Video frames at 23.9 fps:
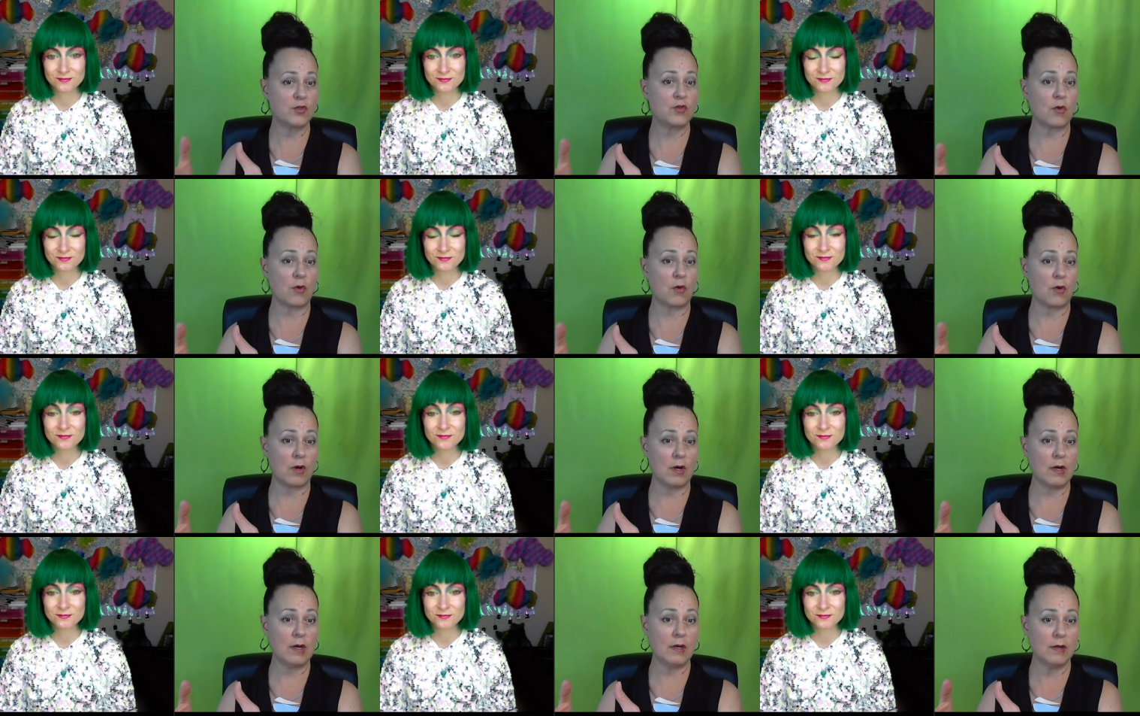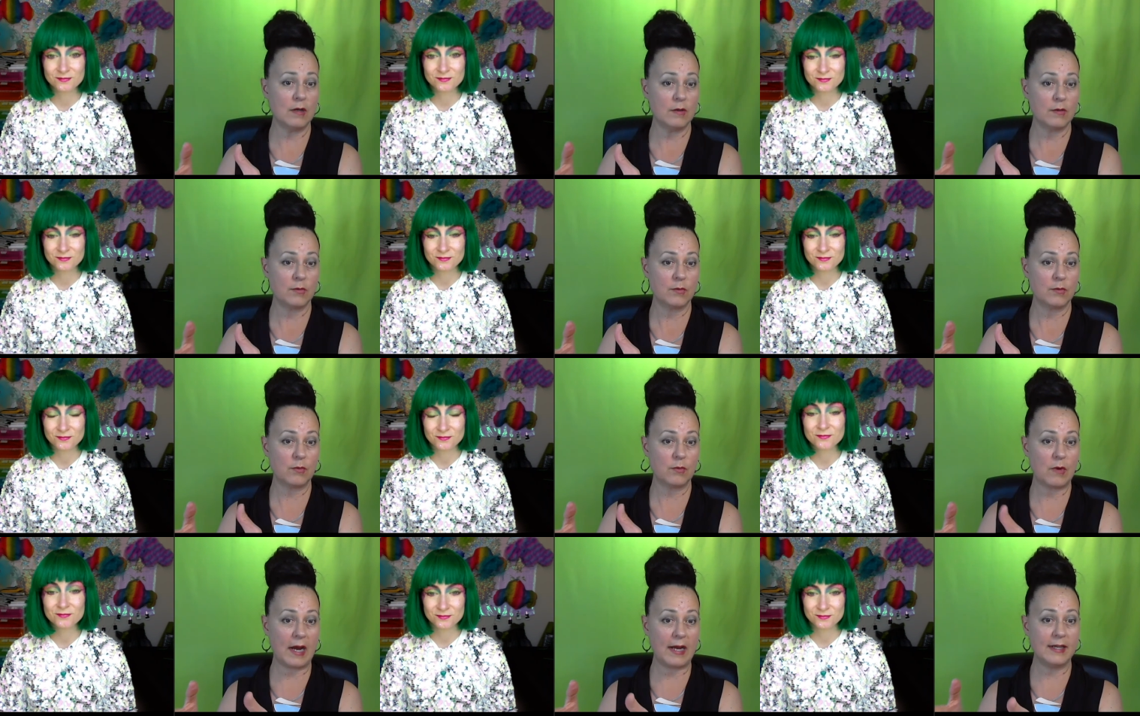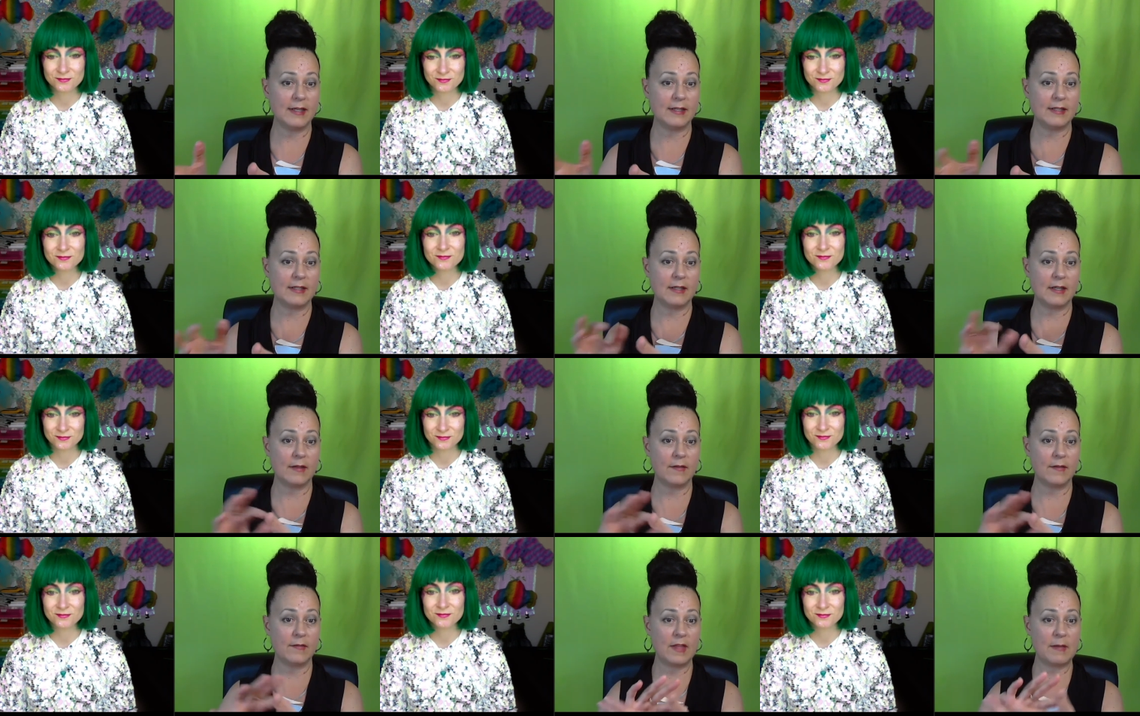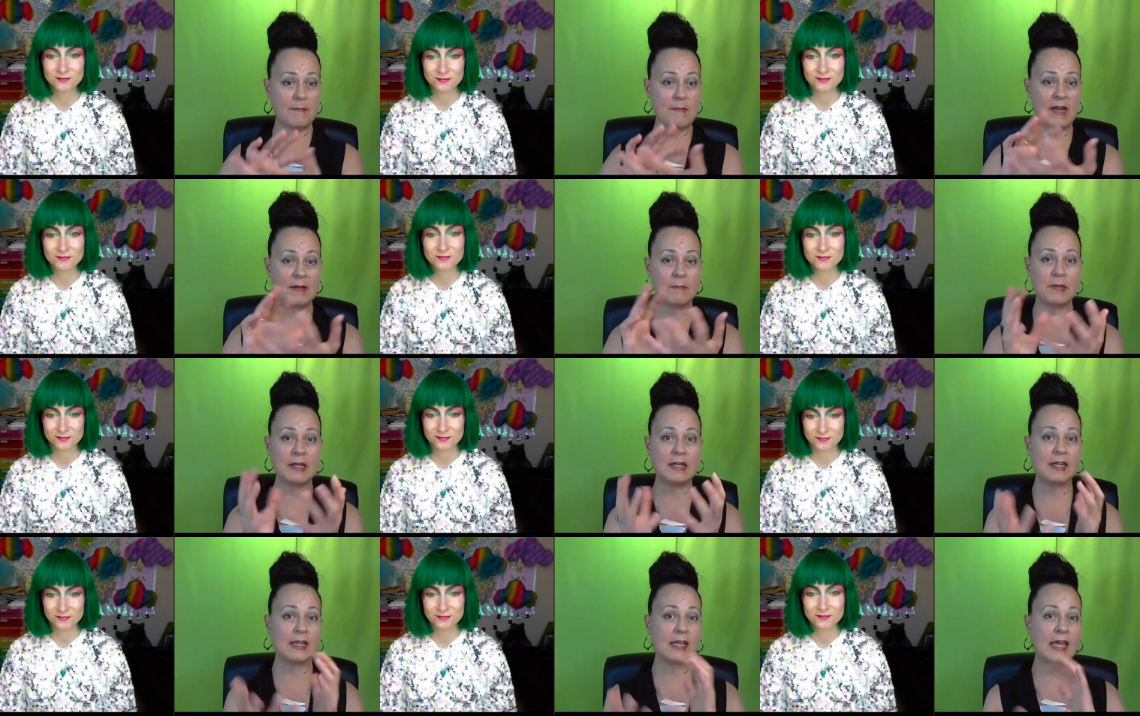Speaker 1: the store, right? They
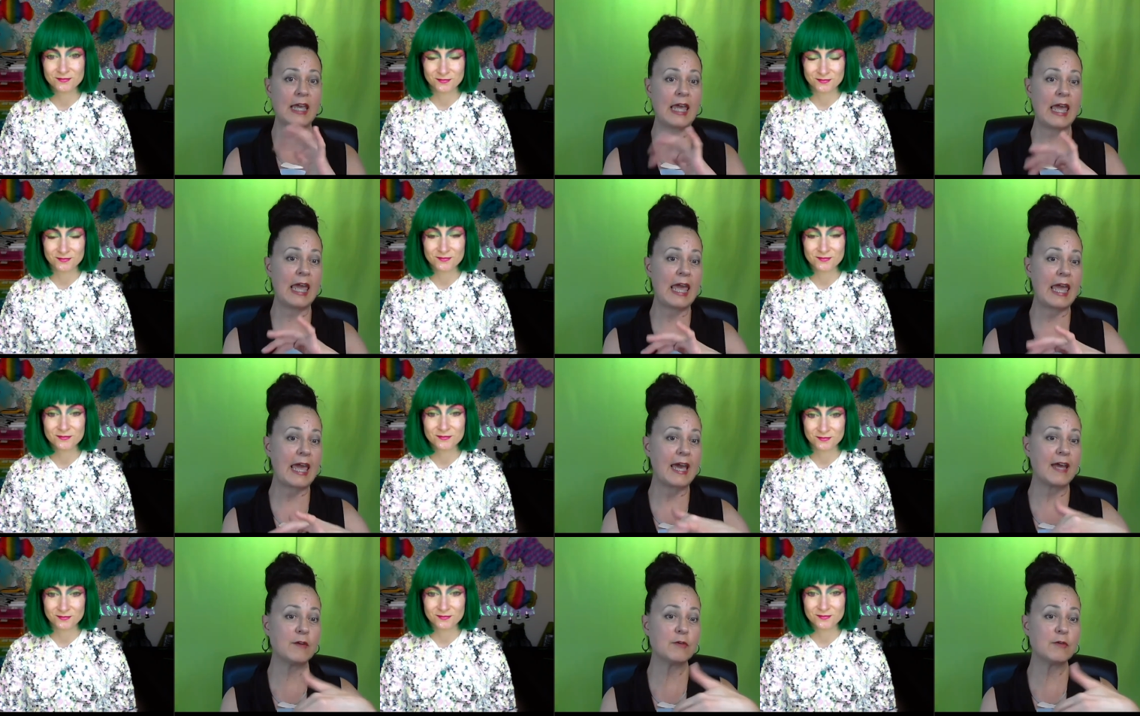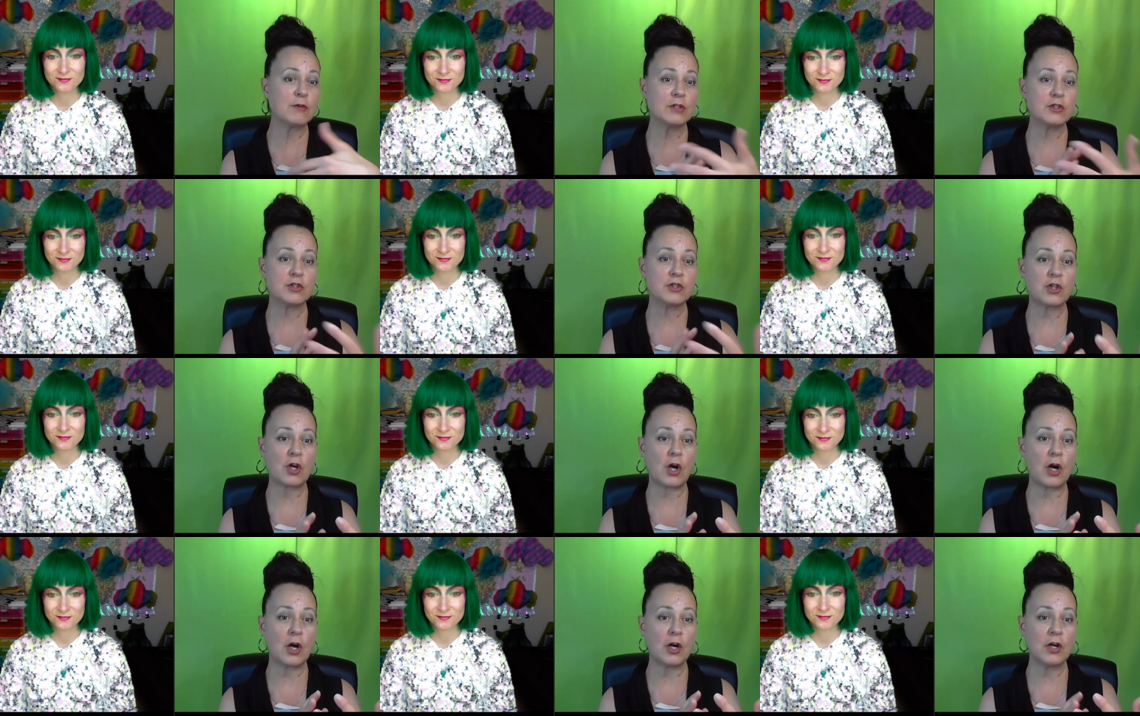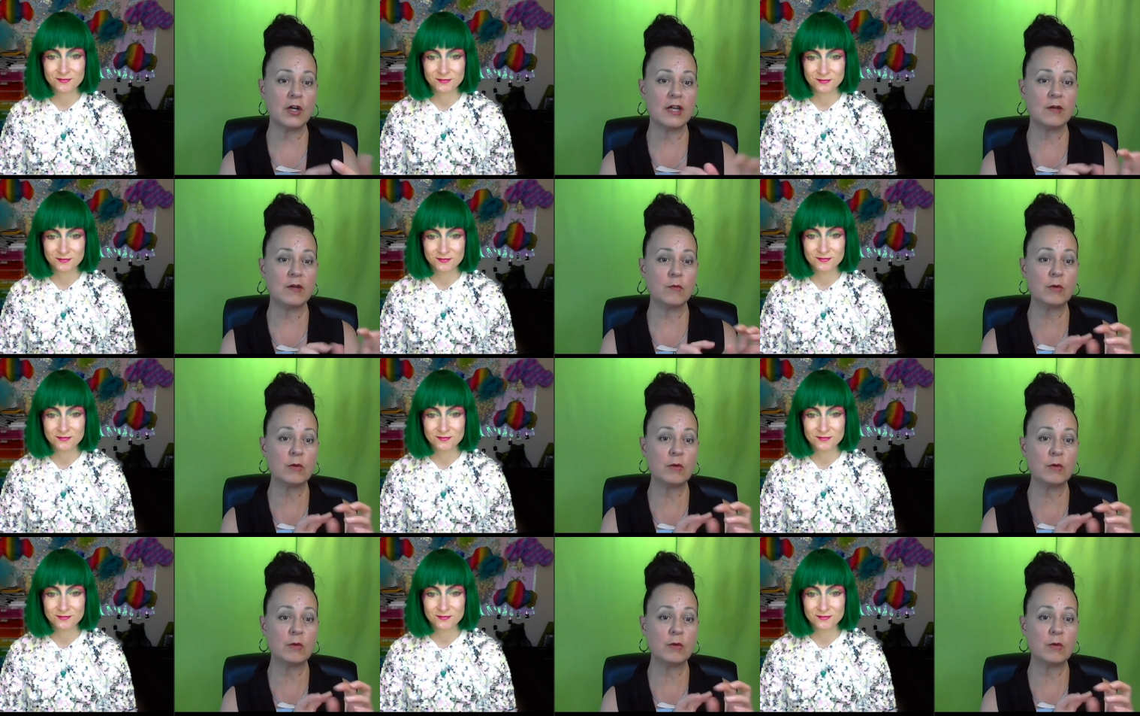might be in a can or a jar,